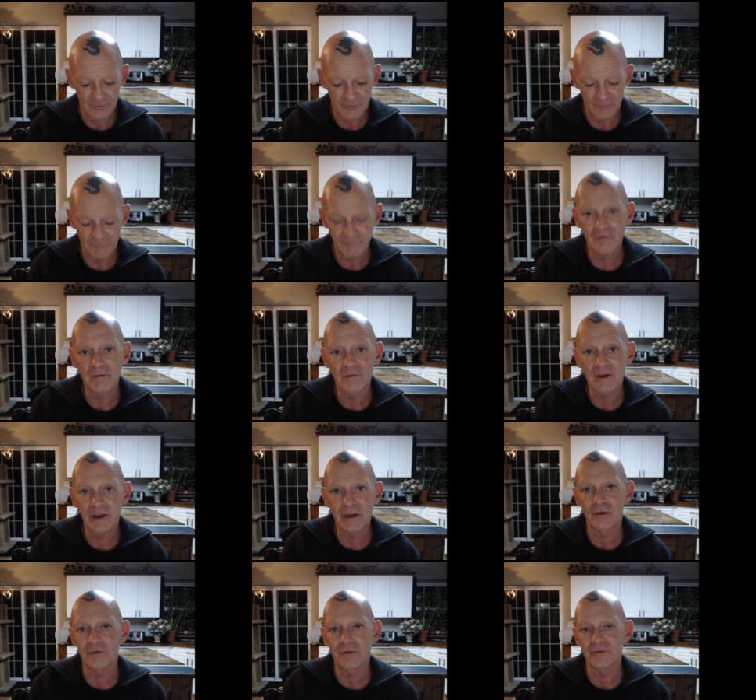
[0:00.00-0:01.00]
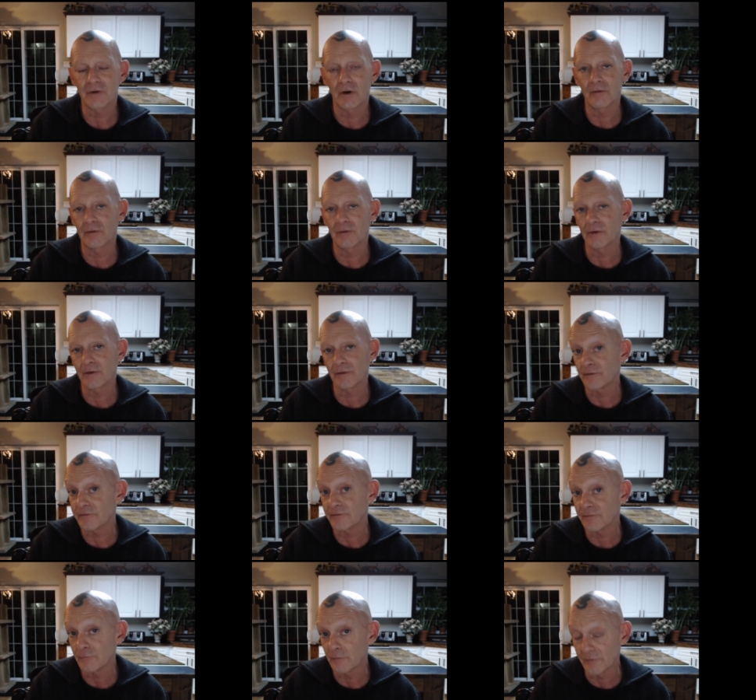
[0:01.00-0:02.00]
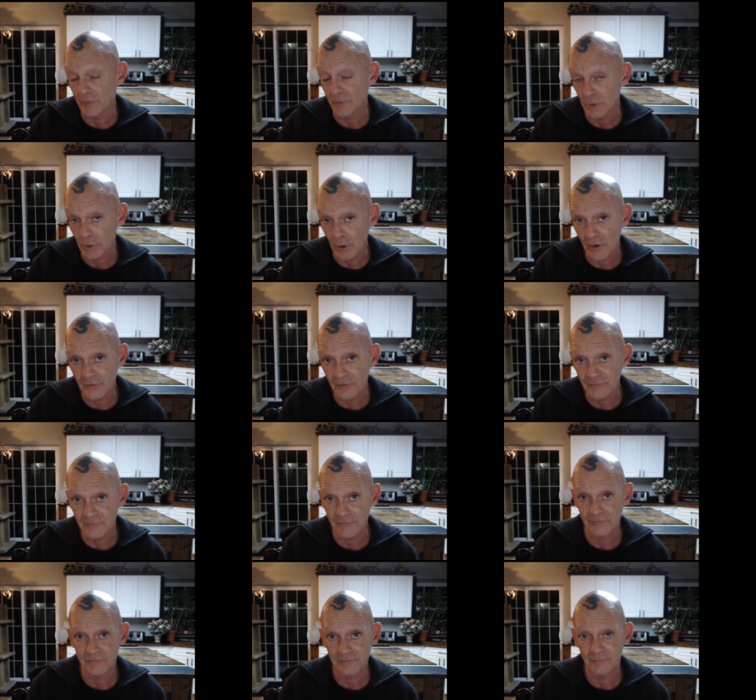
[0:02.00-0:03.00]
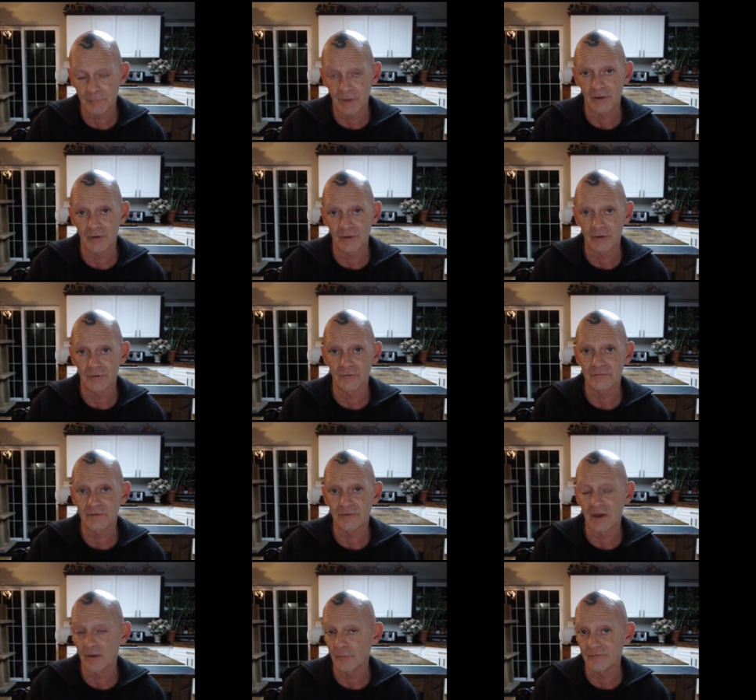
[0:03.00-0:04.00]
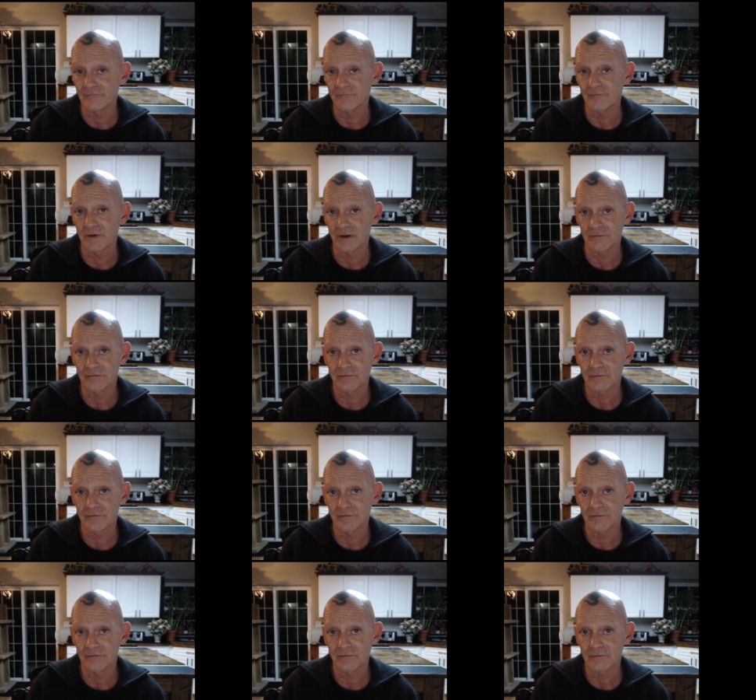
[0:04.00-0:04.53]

Fear and guilt are the, the two of the largest barriers that we face.